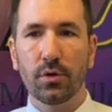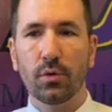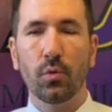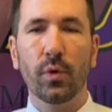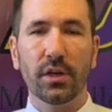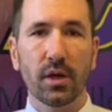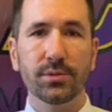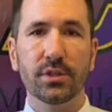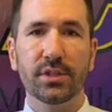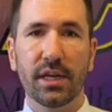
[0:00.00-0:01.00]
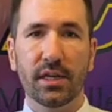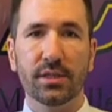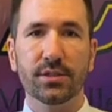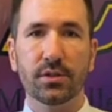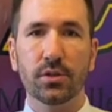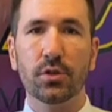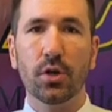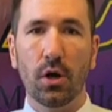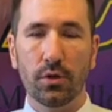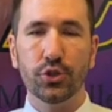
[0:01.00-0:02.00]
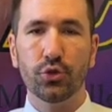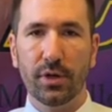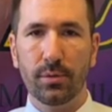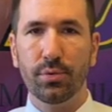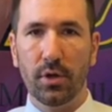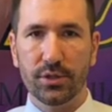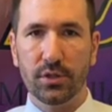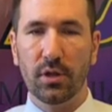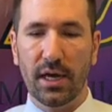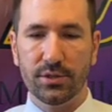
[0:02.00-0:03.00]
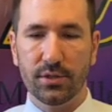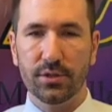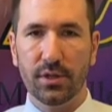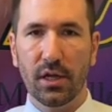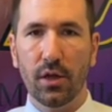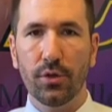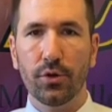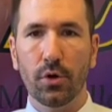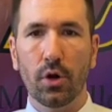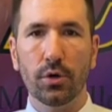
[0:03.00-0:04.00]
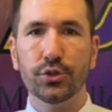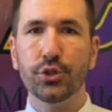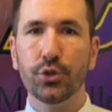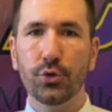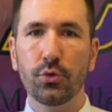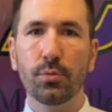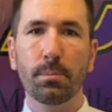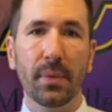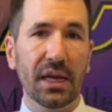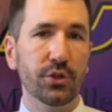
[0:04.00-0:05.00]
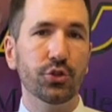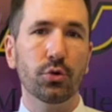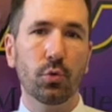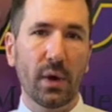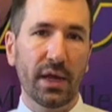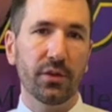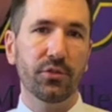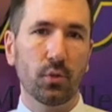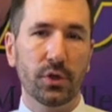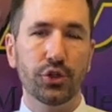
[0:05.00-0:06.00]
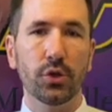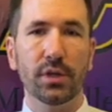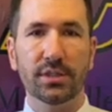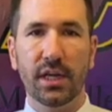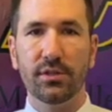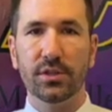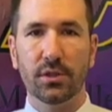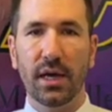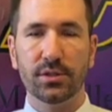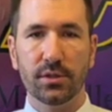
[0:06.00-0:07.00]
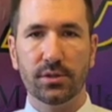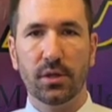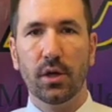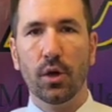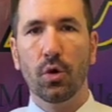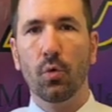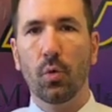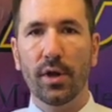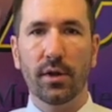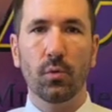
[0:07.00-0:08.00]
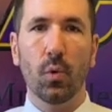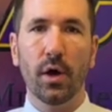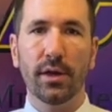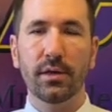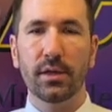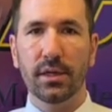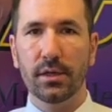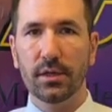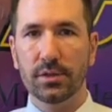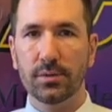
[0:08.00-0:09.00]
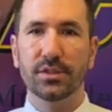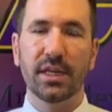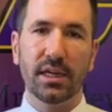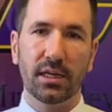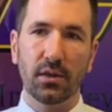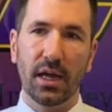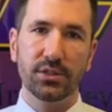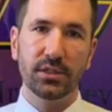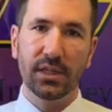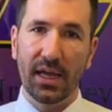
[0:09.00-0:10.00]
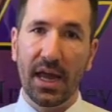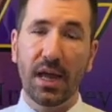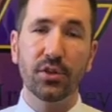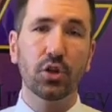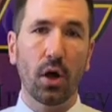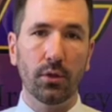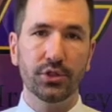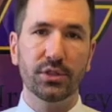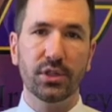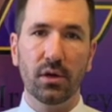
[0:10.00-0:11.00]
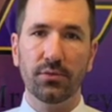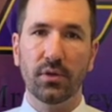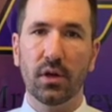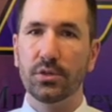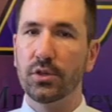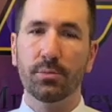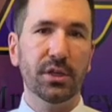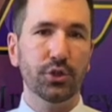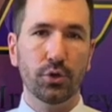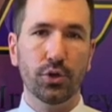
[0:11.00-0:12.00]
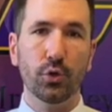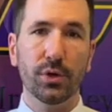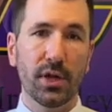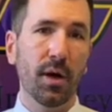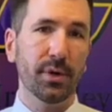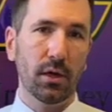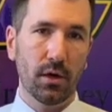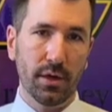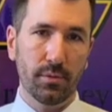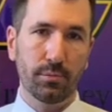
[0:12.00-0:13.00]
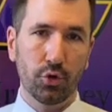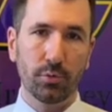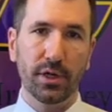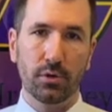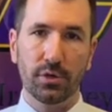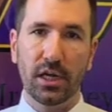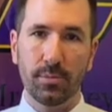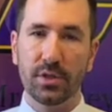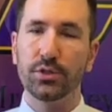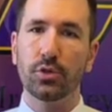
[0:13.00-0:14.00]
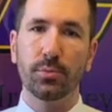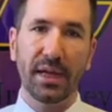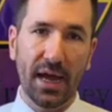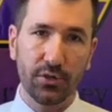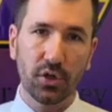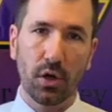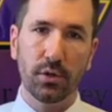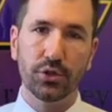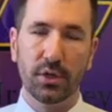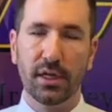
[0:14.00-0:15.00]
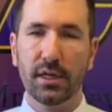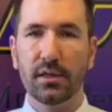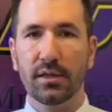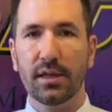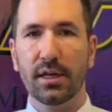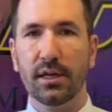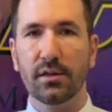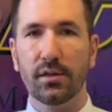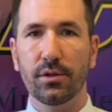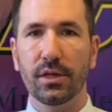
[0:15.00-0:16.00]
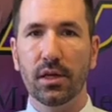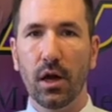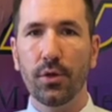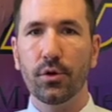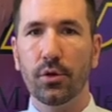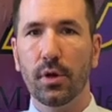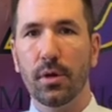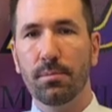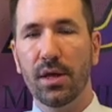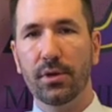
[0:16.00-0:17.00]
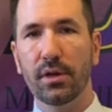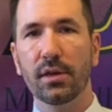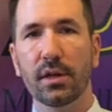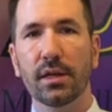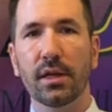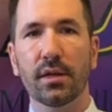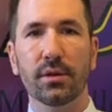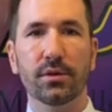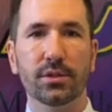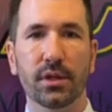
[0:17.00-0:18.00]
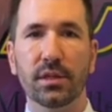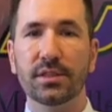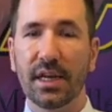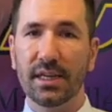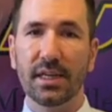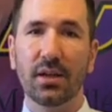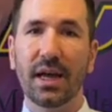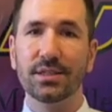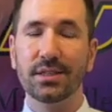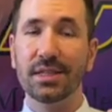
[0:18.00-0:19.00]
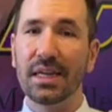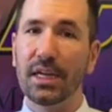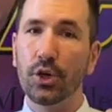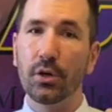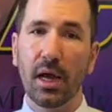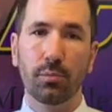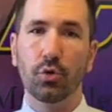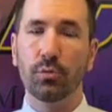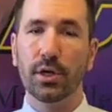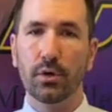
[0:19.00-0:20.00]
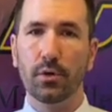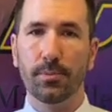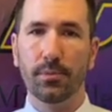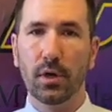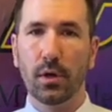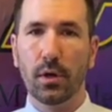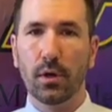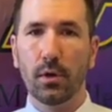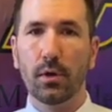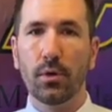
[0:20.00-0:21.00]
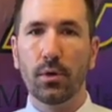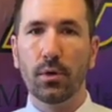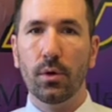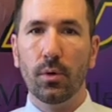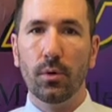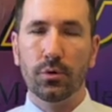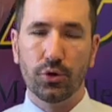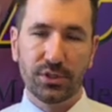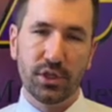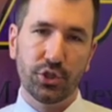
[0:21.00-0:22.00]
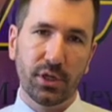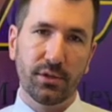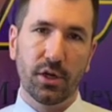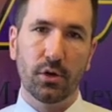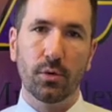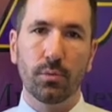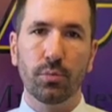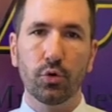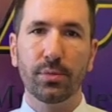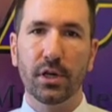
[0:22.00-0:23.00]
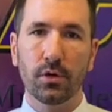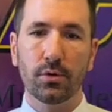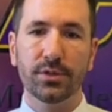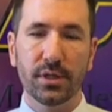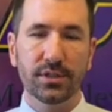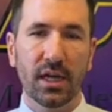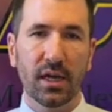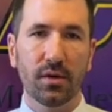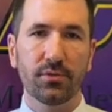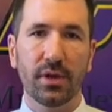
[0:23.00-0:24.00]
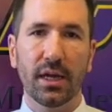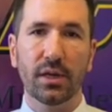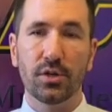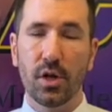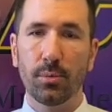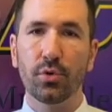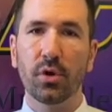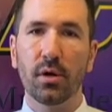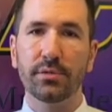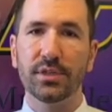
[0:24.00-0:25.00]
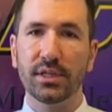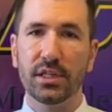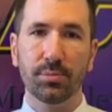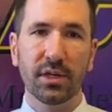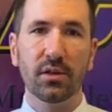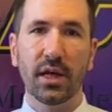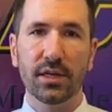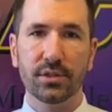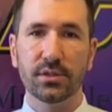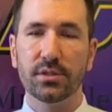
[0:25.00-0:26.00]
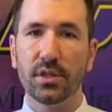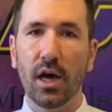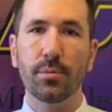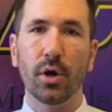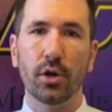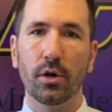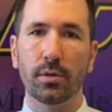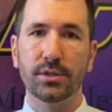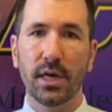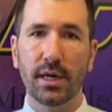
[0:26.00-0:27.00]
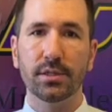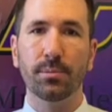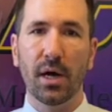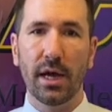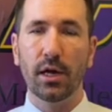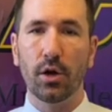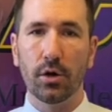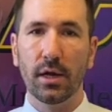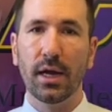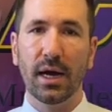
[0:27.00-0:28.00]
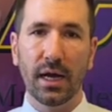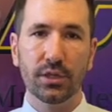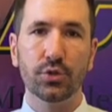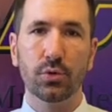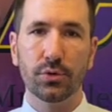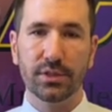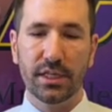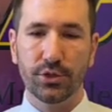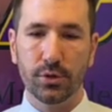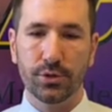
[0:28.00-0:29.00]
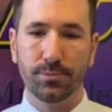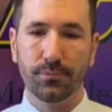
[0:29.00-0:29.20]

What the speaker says: when it comes to taking College Credit Plus classes, there are two major ways in which you can take these classes. One is taking classes at the college itself. So that means you would not be on Bloom Carroll campus, you'd be at the college. And then the other method is taking classes here at Bloom Carroll. Transitioning there, Bloom Carroll does have a number of CCP classes taught by our high school teachers.